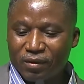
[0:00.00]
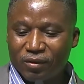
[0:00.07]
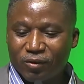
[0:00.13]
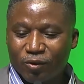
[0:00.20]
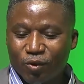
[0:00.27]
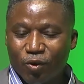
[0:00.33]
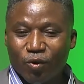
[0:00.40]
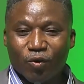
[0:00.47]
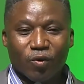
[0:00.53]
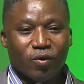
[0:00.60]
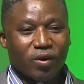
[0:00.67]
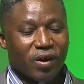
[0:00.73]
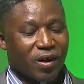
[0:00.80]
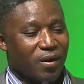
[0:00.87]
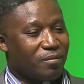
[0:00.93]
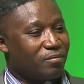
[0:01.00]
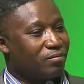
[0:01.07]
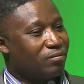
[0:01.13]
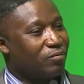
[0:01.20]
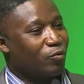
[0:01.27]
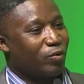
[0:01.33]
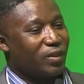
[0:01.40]
So
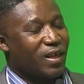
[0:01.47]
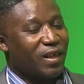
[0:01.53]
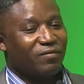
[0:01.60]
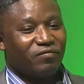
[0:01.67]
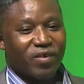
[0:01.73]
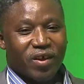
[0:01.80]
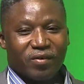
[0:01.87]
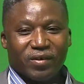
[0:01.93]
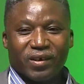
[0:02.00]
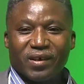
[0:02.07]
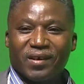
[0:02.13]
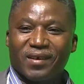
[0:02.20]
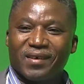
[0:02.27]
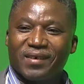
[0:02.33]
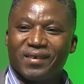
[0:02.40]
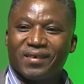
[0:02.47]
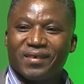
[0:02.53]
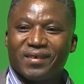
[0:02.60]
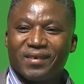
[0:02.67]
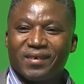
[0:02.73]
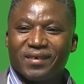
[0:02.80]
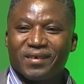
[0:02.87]
with that very
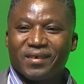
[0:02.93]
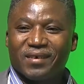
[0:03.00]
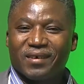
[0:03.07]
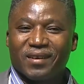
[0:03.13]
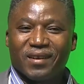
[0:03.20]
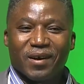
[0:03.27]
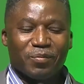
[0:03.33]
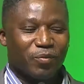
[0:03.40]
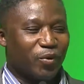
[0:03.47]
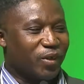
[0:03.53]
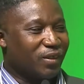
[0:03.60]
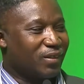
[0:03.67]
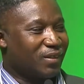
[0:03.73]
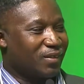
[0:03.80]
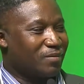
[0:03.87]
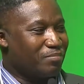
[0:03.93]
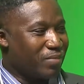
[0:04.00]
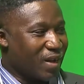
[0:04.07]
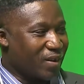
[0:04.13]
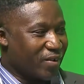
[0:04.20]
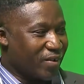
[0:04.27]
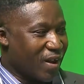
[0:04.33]
elaborate
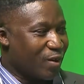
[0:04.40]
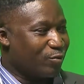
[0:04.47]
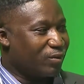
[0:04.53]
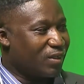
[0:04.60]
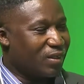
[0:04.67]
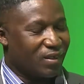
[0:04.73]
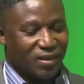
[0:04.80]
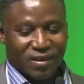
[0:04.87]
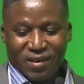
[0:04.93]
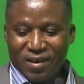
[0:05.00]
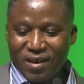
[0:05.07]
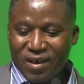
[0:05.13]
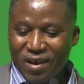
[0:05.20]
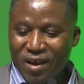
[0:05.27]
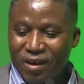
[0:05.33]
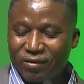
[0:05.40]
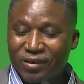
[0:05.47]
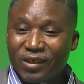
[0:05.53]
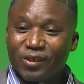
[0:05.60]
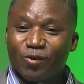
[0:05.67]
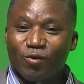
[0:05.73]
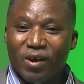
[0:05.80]
background, I'll
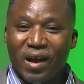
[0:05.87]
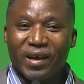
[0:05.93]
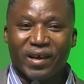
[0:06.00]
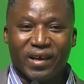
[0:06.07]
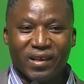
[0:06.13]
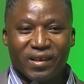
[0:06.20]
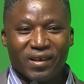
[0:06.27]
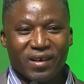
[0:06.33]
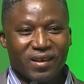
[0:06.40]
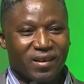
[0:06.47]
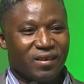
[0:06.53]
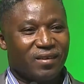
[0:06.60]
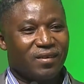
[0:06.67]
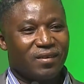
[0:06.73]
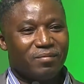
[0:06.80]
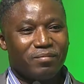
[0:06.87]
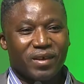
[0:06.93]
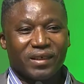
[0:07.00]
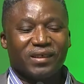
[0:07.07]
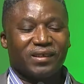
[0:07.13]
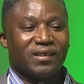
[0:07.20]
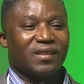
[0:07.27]
just go ahead and
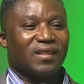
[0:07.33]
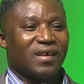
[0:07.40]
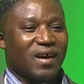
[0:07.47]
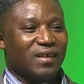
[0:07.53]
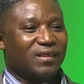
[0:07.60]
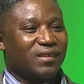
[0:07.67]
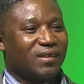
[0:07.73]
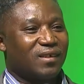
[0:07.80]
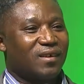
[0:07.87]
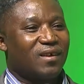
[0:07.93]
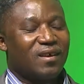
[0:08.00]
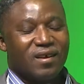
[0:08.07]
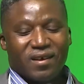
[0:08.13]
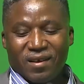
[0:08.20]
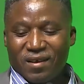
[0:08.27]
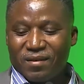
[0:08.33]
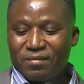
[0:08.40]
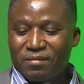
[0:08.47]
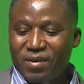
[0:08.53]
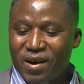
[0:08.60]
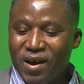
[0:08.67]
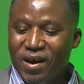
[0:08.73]
mention that
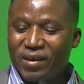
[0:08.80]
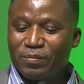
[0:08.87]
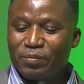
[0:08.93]
my